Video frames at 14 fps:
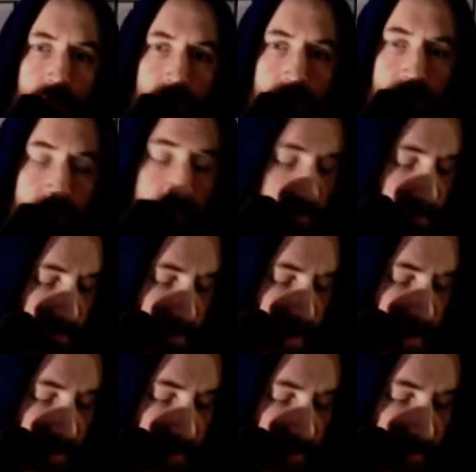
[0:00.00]
That'd be a
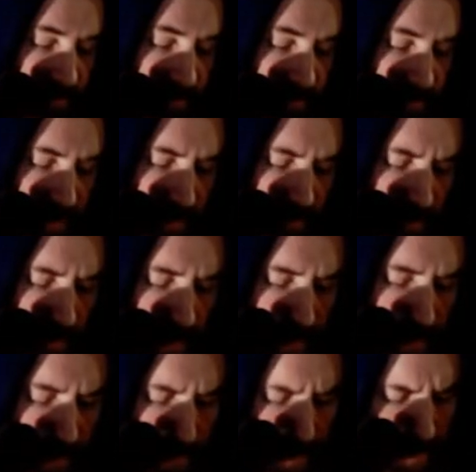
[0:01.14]
minor 7 right
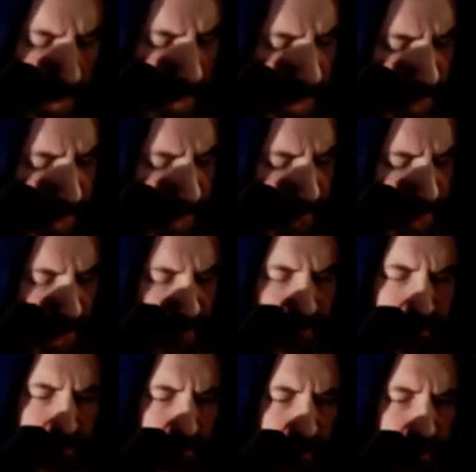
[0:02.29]
there. Would that be a minor 7? No, it's
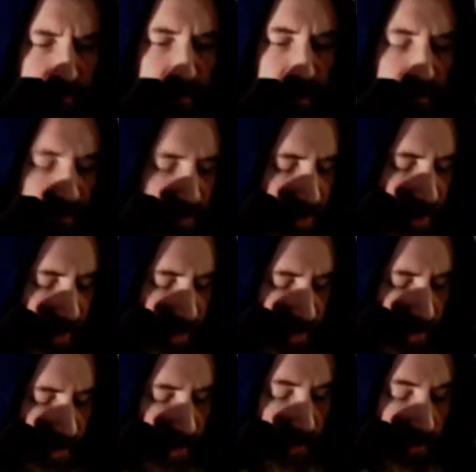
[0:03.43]
just a regular minor triad.
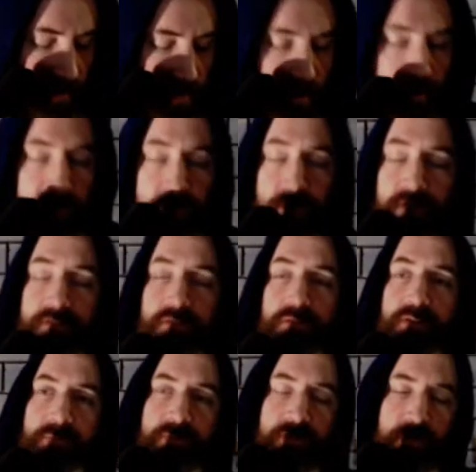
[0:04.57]
Okay. So we got 2
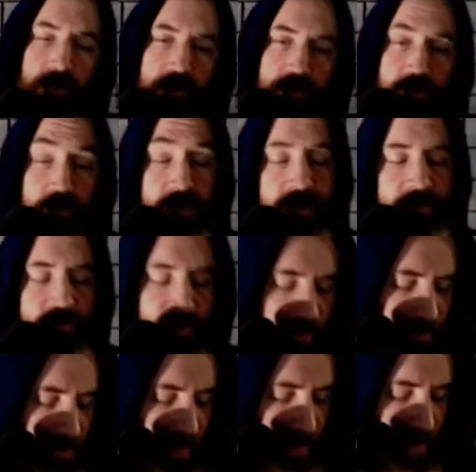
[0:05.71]
types of chords, 3 types of
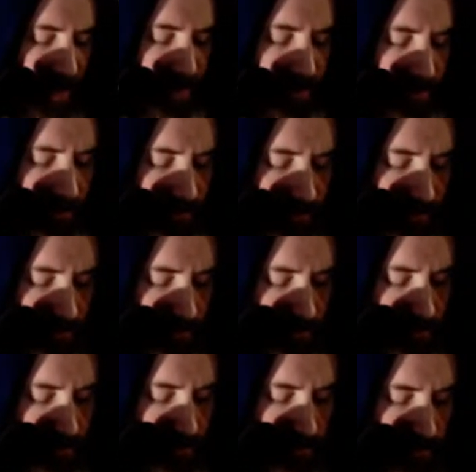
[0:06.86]
chords. We got major,
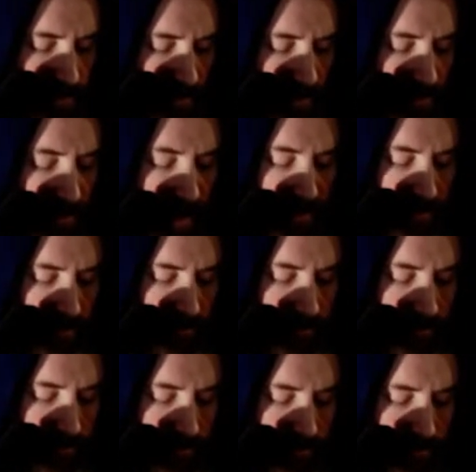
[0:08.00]
minor,
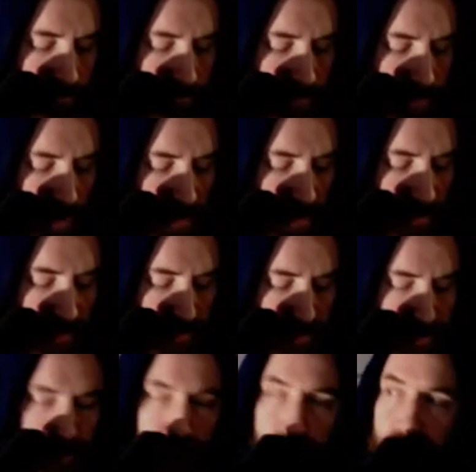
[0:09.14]
and then
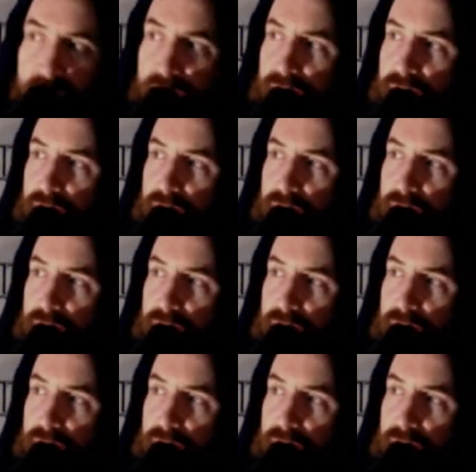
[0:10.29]
dominant.